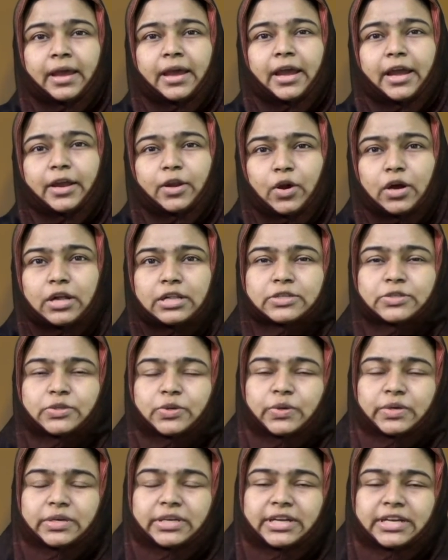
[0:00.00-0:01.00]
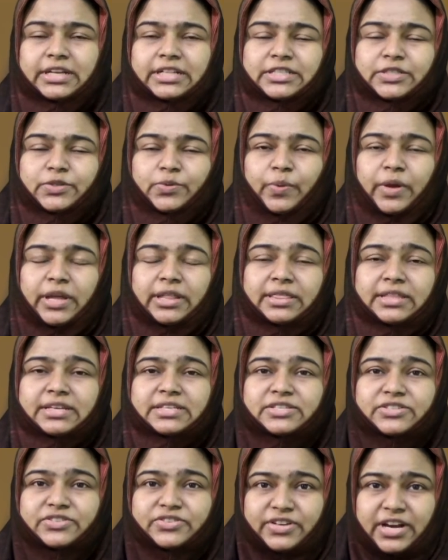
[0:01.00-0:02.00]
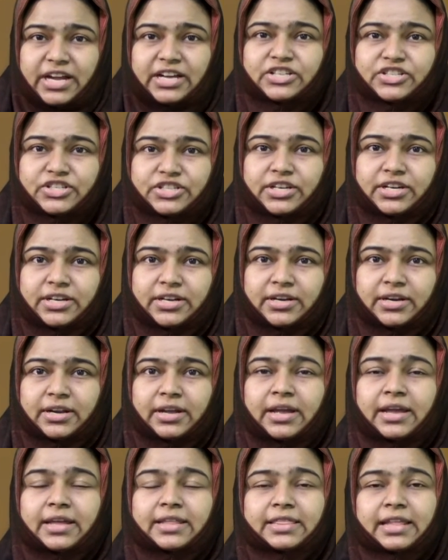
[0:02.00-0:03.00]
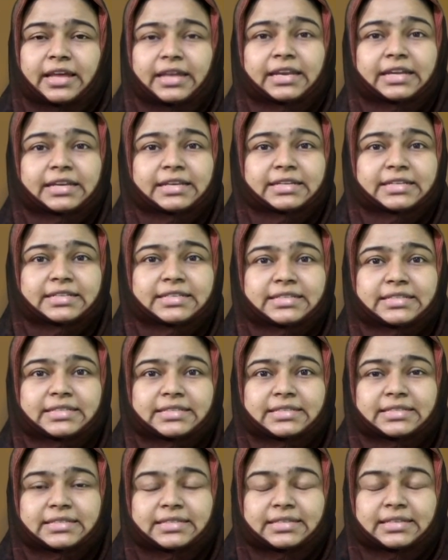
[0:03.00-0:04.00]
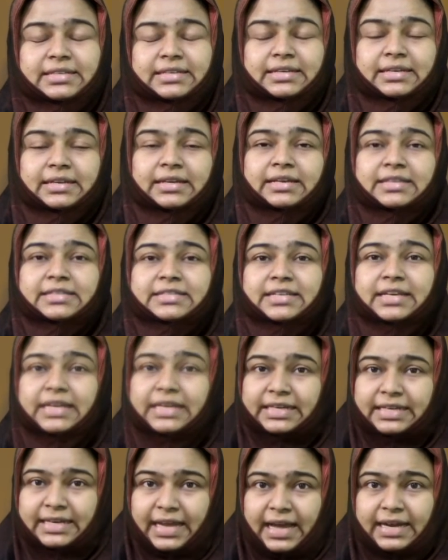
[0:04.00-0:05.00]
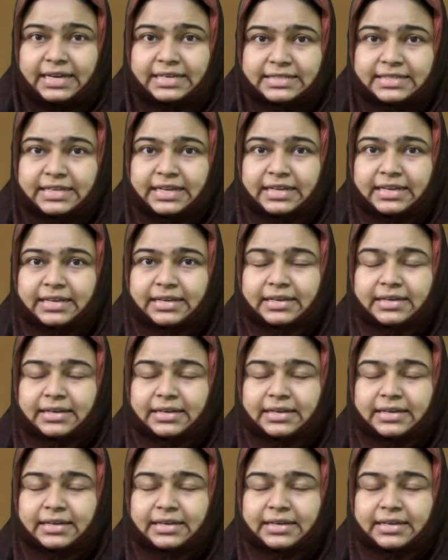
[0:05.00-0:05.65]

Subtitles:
It also deals with the structure, then it is syntactic.